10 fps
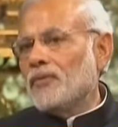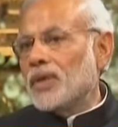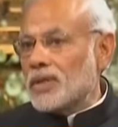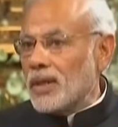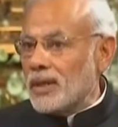
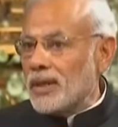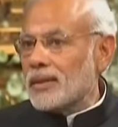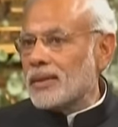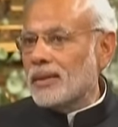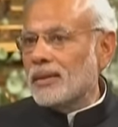We see
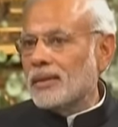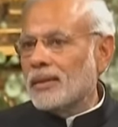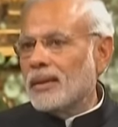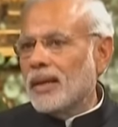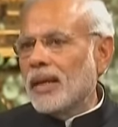this
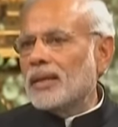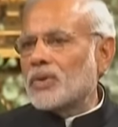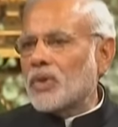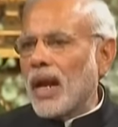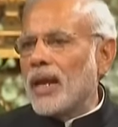in
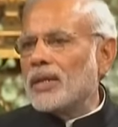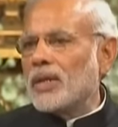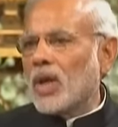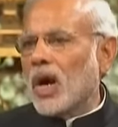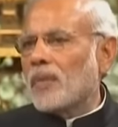the
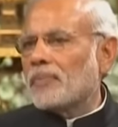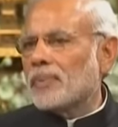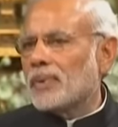challenges of